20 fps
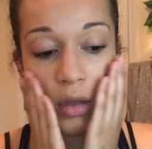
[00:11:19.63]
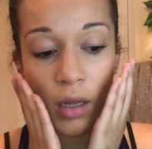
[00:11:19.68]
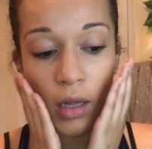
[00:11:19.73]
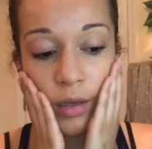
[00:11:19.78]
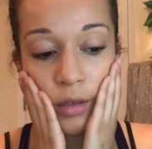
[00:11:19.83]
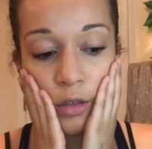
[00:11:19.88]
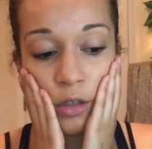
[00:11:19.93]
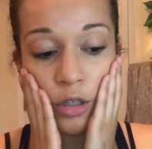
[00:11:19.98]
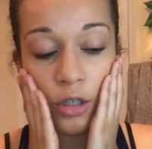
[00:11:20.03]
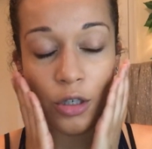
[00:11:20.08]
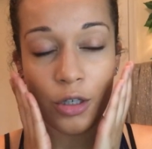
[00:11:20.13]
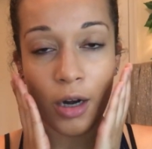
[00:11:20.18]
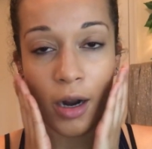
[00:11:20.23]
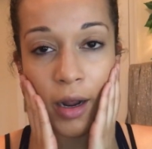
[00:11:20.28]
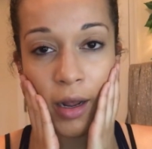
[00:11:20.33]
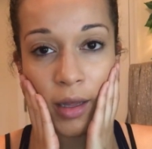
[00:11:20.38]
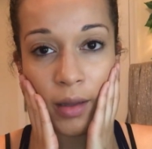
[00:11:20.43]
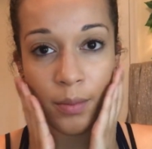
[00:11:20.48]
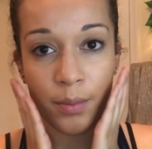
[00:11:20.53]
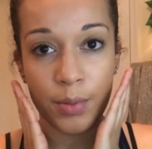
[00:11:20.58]
It's
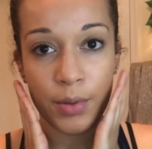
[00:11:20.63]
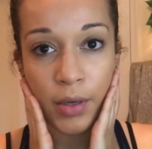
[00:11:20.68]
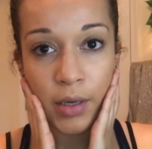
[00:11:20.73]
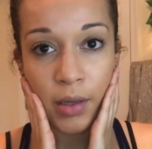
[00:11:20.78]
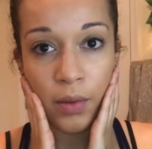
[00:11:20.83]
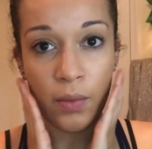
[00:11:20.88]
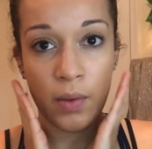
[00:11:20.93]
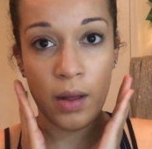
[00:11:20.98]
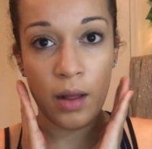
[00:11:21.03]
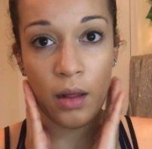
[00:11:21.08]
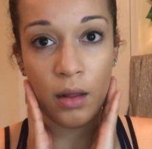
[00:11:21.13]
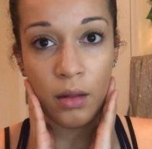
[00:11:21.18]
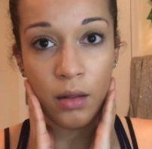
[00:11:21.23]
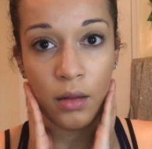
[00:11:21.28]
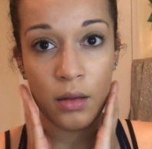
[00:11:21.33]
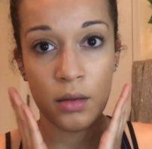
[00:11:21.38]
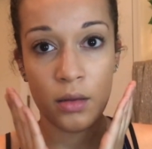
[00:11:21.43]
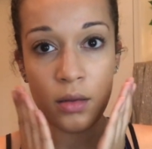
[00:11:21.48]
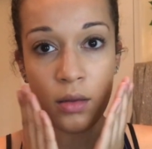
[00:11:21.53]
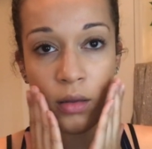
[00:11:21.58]
drying pretty well.
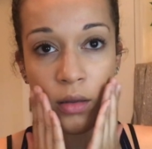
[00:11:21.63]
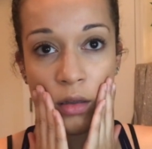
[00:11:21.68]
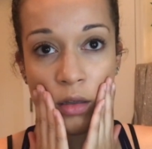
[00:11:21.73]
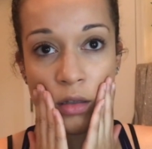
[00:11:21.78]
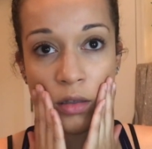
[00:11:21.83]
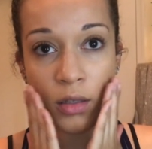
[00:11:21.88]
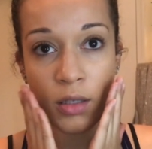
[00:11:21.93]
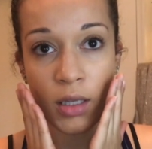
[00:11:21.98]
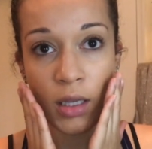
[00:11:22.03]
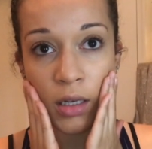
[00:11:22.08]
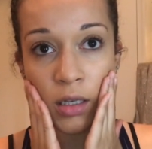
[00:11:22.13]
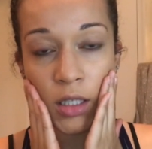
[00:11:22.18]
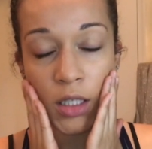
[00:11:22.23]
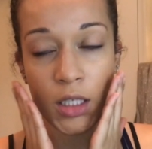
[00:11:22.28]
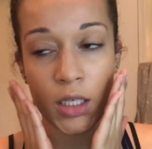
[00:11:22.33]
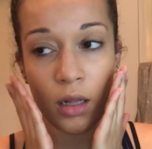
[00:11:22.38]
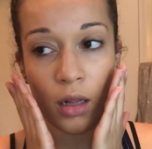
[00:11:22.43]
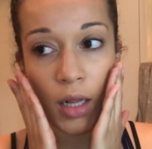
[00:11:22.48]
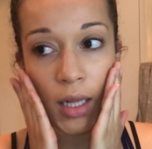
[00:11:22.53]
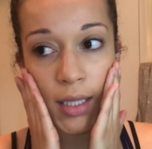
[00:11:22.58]
Skin is
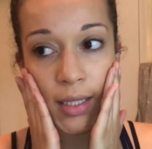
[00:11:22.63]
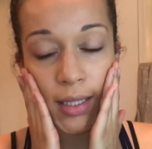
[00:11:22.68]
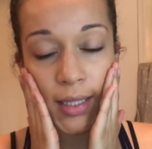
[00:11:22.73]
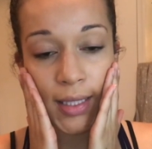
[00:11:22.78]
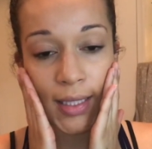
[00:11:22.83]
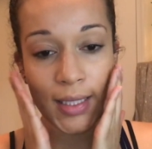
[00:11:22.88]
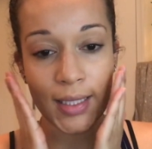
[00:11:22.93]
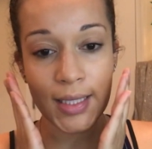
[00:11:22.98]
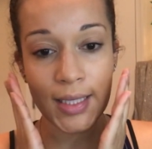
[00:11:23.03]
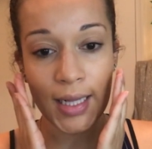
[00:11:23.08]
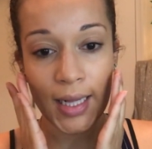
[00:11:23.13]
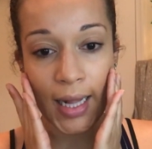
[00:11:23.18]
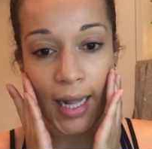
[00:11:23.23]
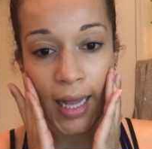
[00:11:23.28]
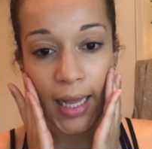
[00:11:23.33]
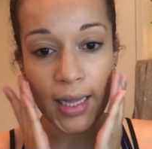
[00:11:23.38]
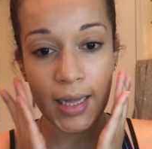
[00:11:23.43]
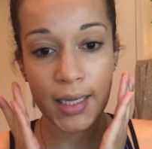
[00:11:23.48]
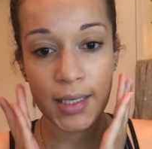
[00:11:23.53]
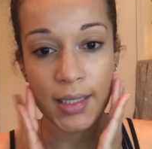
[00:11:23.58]
still
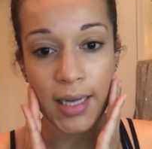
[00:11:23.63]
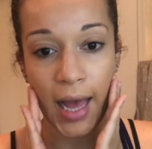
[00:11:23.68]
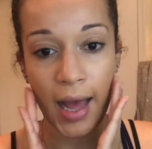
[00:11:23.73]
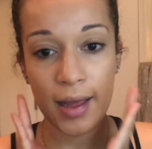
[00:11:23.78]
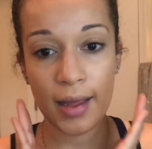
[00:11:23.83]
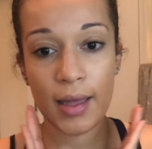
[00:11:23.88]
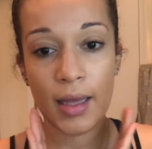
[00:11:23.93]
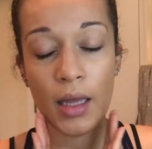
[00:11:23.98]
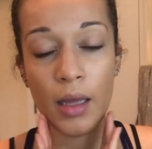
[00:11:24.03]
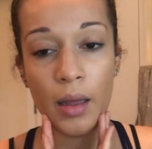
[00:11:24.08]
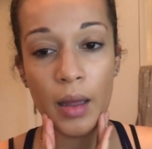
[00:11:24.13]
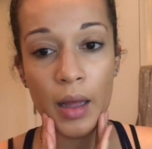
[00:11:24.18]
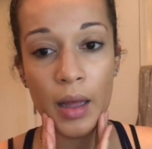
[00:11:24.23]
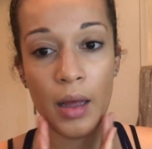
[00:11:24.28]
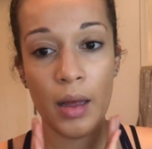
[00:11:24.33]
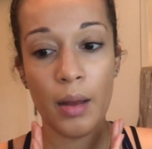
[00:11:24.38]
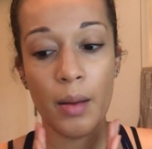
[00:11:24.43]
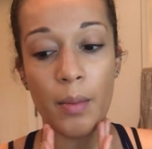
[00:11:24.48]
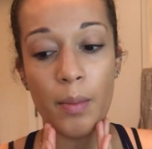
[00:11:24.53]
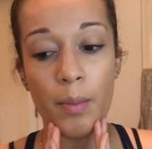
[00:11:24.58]
slightly tacky,
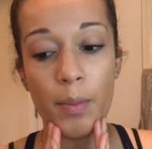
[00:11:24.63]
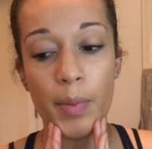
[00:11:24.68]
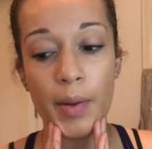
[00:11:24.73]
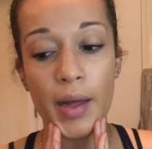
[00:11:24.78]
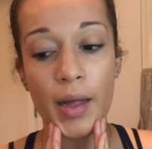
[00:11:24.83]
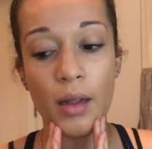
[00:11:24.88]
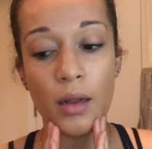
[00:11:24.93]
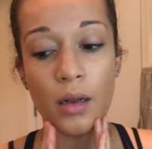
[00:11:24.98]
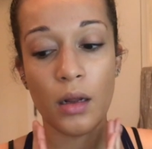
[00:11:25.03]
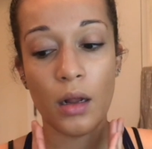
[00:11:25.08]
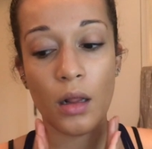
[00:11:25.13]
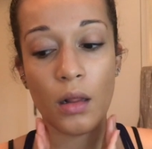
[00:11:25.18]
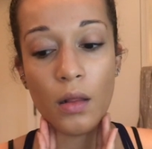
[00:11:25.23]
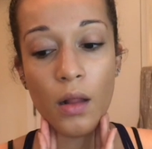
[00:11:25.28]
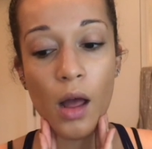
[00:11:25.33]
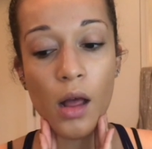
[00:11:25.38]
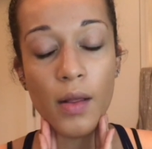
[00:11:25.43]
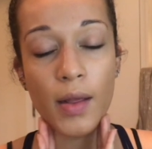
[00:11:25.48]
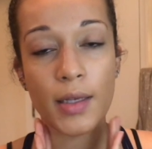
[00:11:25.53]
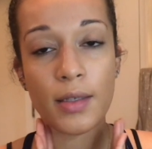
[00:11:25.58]
but a
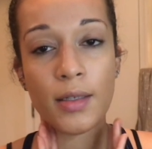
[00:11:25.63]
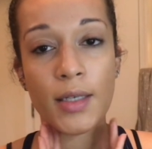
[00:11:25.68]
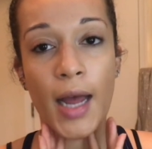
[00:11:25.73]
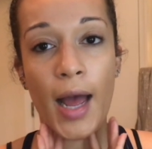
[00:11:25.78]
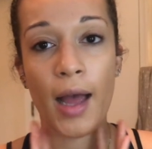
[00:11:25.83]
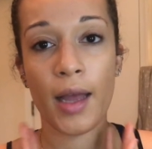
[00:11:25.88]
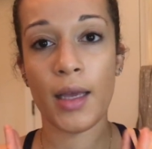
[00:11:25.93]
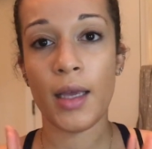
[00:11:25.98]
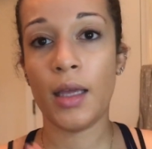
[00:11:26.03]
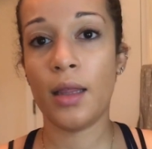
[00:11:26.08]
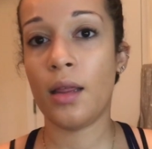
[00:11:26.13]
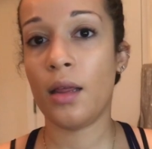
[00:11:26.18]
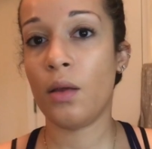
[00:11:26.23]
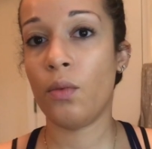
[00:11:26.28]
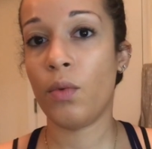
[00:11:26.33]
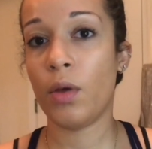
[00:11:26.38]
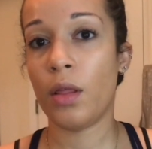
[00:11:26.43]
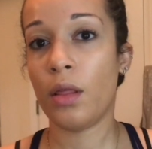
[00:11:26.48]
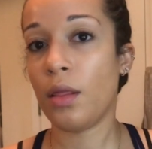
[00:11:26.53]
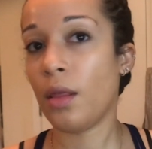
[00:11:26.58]
lot less tacky than
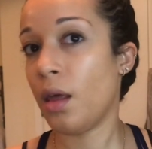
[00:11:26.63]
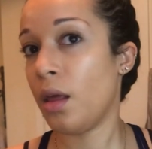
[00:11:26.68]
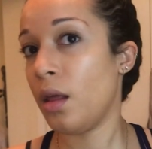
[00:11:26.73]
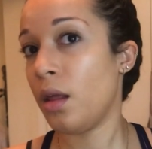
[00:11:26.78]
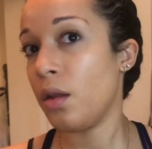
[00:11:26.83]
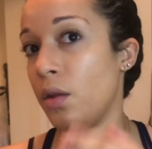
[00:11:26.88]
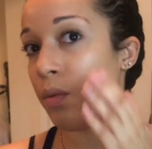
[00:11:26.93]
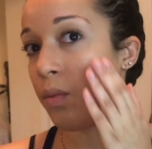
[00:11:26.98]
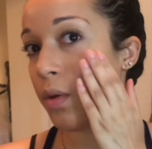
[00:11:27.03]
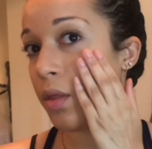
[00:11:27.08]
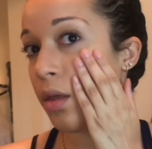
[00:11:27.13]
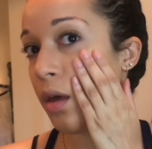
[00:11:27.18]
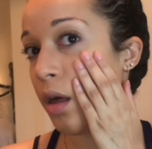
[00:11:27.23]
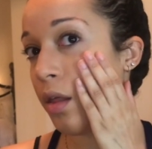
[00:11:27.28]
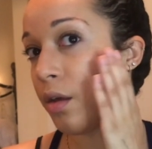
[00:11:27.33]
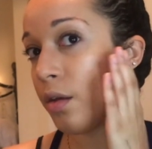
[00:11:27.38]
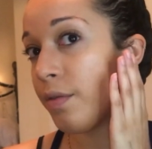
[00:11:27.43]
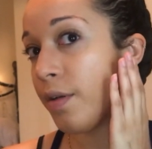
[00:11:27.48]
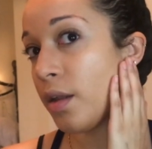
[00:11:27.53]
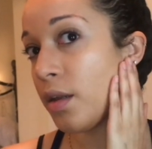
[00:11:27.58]
with
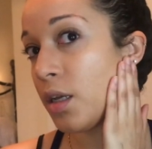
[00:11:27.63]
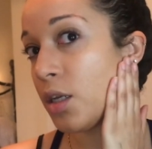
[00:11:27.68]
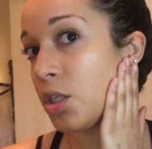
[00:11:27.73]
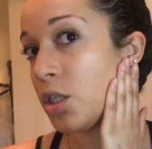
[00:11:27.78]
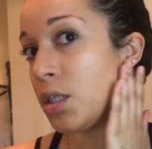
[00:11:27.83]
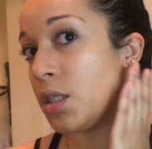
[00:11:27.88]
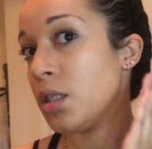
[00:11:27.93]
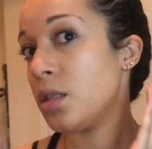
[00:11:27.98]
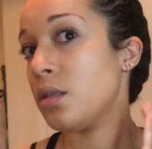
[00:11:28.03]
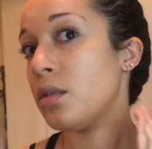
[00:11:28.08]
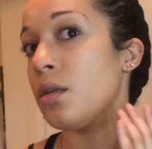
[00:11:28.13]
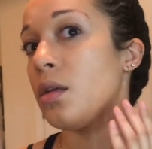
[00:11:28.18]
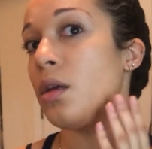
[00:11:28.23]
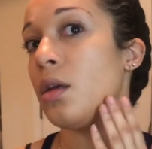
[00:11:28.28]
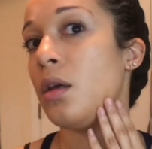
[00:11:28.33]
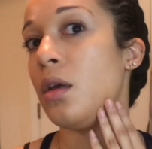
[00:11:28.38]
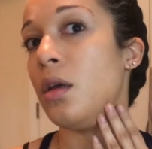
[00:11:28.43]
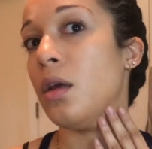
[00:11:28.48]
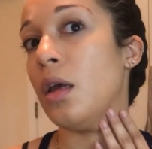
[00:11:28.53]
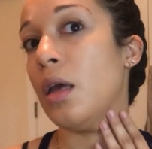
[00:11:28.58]
other foundations,
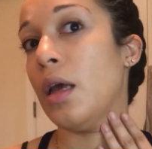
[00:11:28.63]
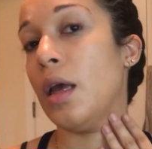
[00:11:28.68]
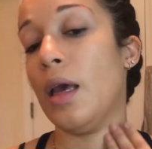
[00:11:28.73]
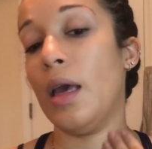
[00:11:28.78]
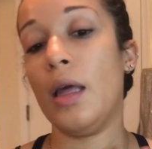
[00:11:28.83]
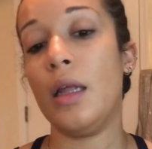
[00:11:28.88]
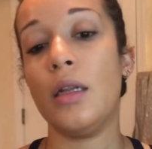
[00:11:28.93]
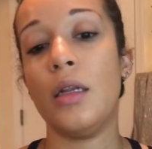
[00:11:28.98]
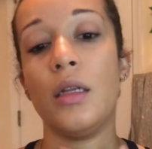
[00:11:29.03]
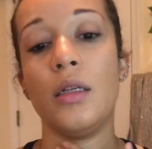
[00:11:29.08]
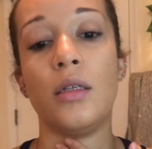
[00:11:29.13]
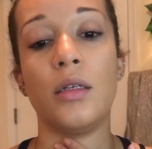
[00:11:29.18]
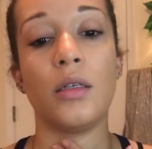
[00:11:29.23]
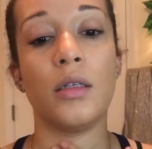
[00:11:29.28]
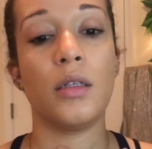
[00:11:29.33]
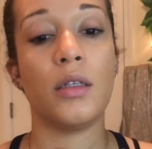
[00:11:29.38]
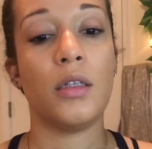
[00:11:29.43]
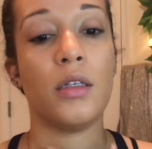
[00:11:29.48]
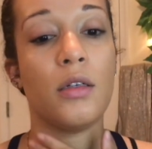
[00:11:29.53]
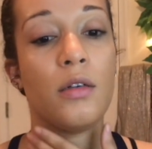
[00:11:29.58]
and it
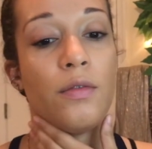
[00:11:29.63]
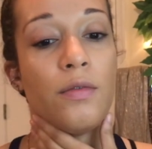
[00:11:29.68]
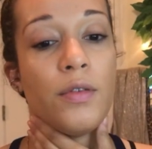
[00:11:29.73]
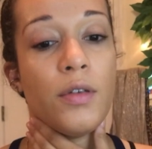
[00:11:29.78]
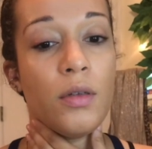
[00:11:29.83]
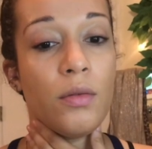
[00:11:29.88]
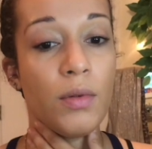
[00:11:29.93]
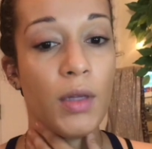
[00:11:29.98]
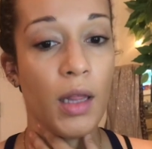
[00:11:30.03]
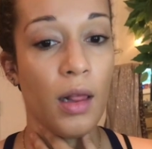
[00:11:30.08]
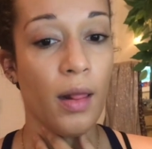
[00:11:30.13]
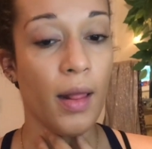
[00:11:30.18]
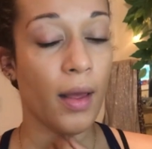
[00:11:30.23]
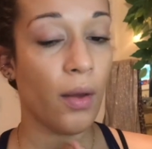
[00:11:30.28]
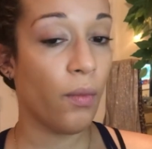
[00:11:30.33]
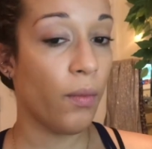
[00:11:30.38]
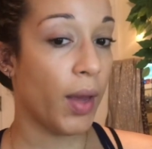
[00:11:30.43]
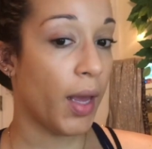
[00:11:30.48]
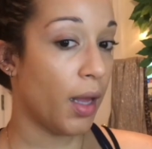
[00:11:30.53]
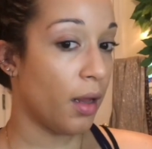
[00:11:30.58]
does still feel really
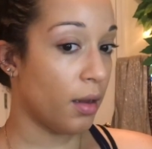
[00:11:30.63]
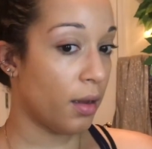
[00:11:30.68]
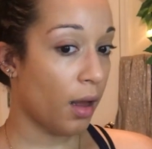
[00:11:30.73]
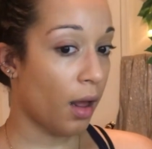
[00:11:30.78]
lightweight.